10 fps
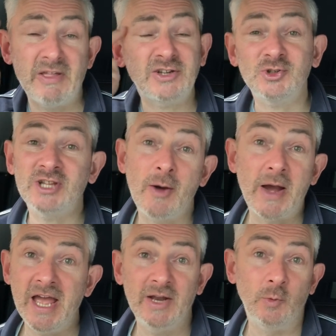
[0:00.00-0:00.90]
just how
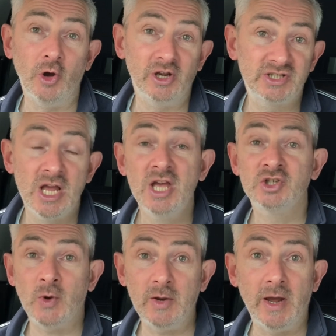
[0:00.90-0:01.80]
my head works.
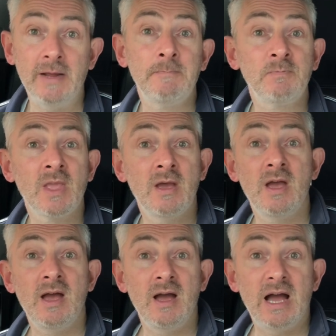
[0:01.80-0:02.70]
So anyway,
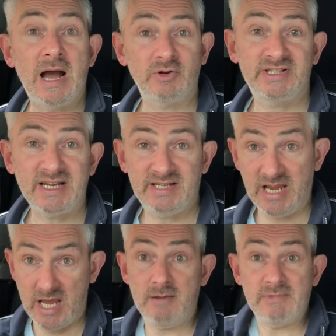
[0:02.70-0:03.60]
I was sat
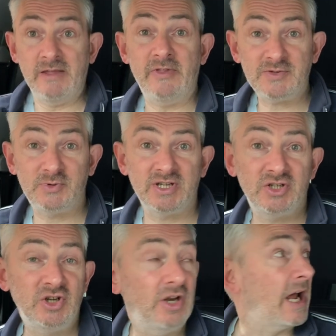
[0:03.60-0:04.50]
here in this
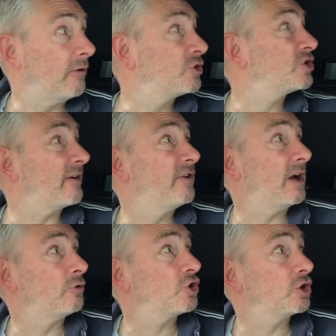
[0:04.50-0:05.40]
position. I was
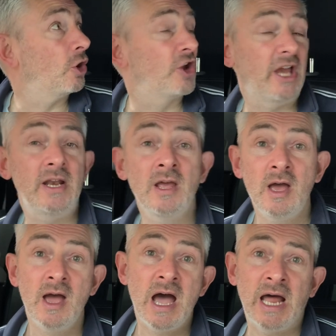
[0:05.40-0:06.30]
just looking,
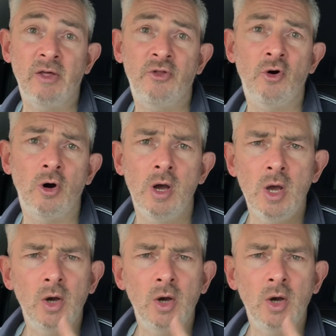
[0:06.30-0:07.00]
and I thought,